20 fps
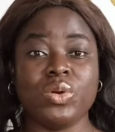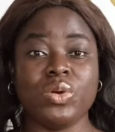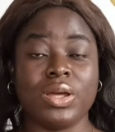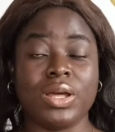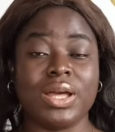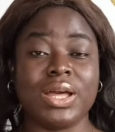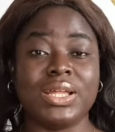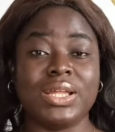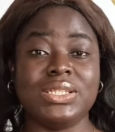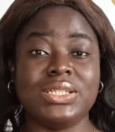
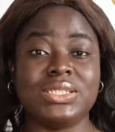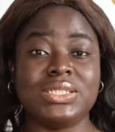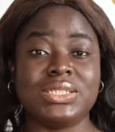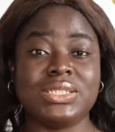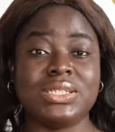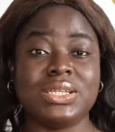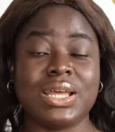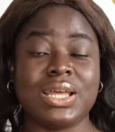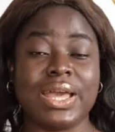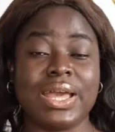and
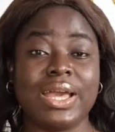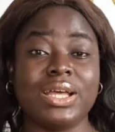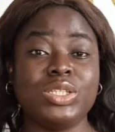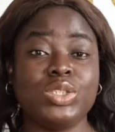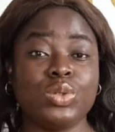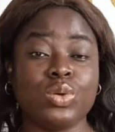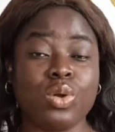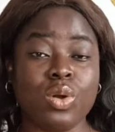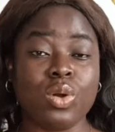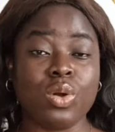I had
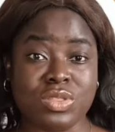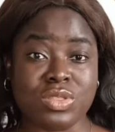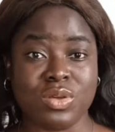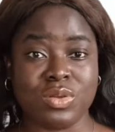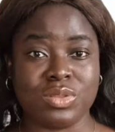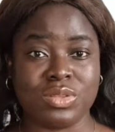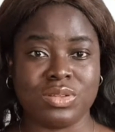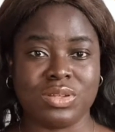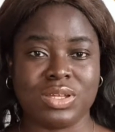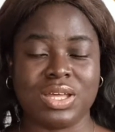to call the
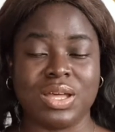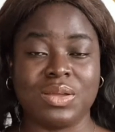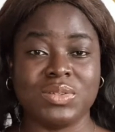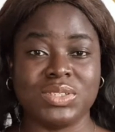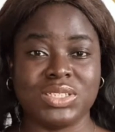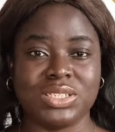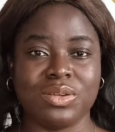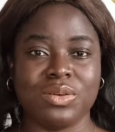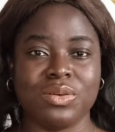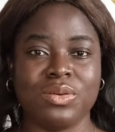other
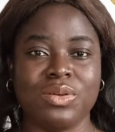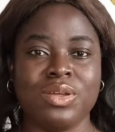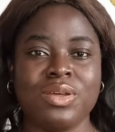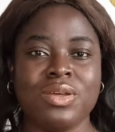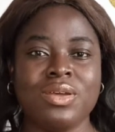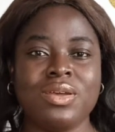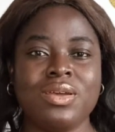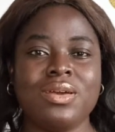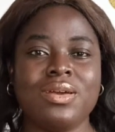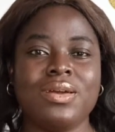counsel.
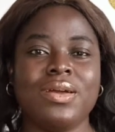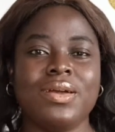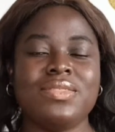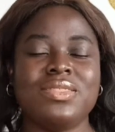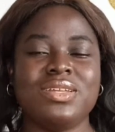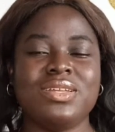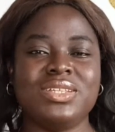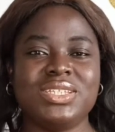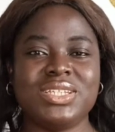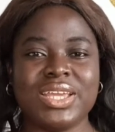
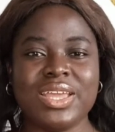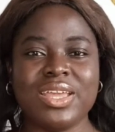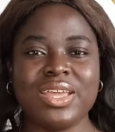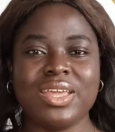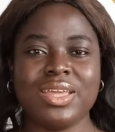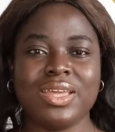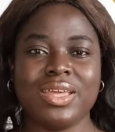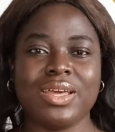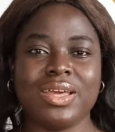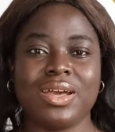The
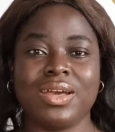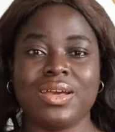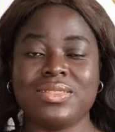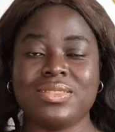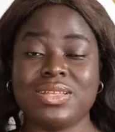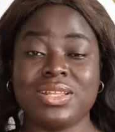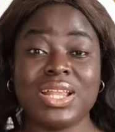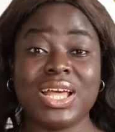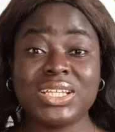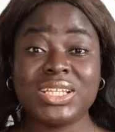day,
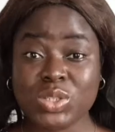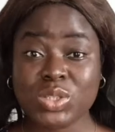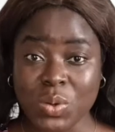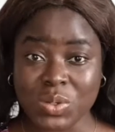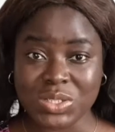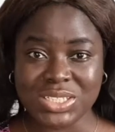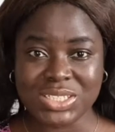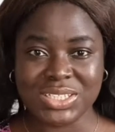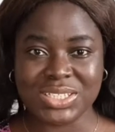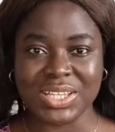the last
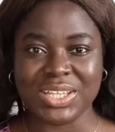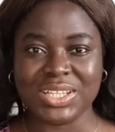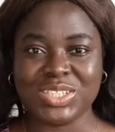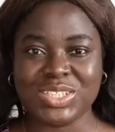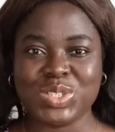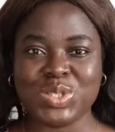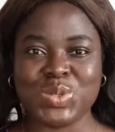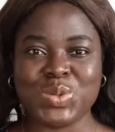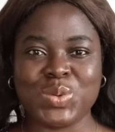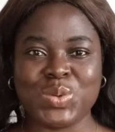court date,
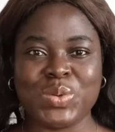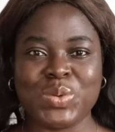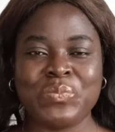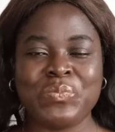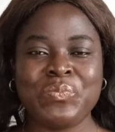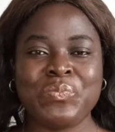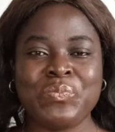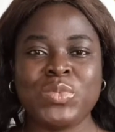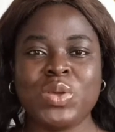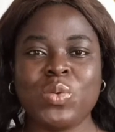
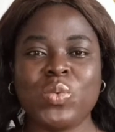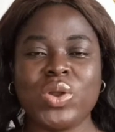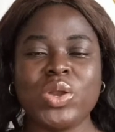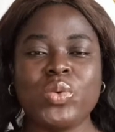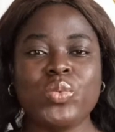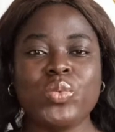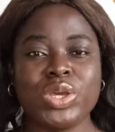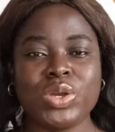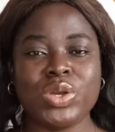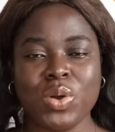when
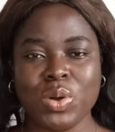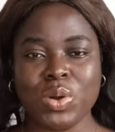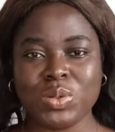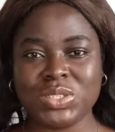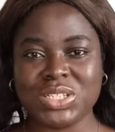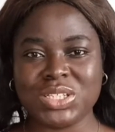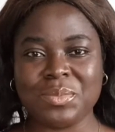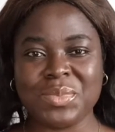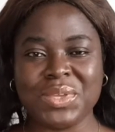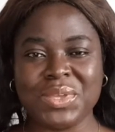we called
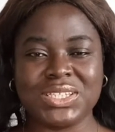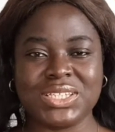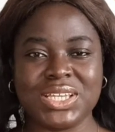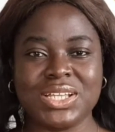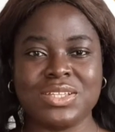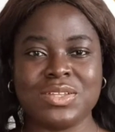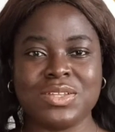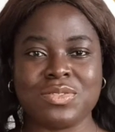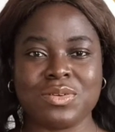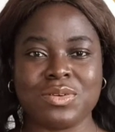him, he
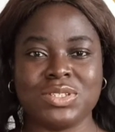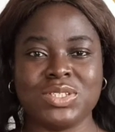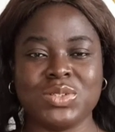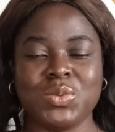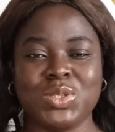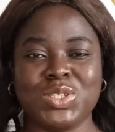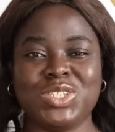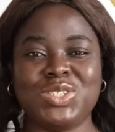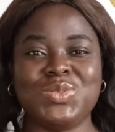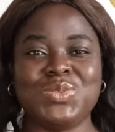said he thought it
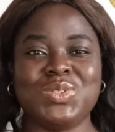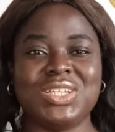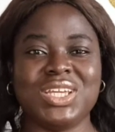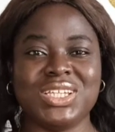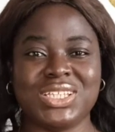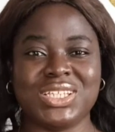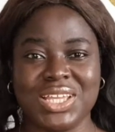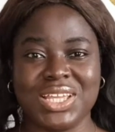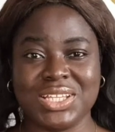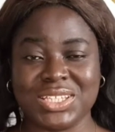was 2
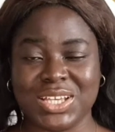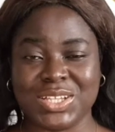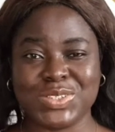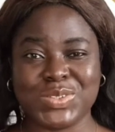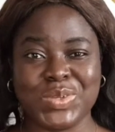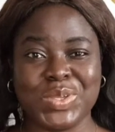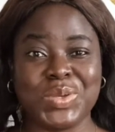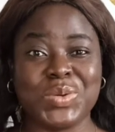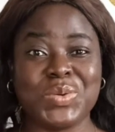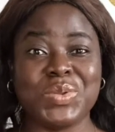days later, so
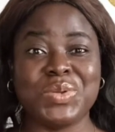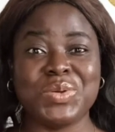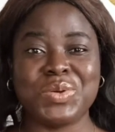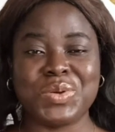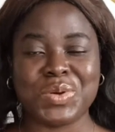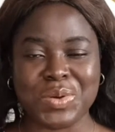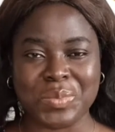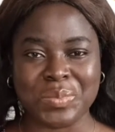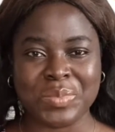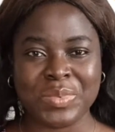he couldn't
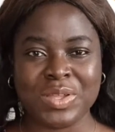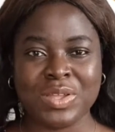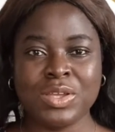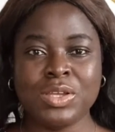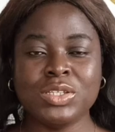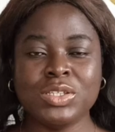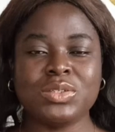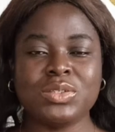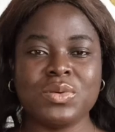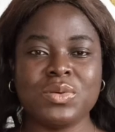come.
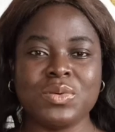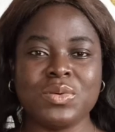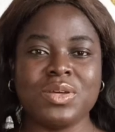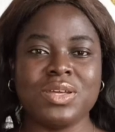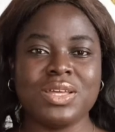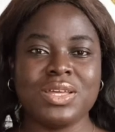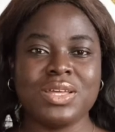So,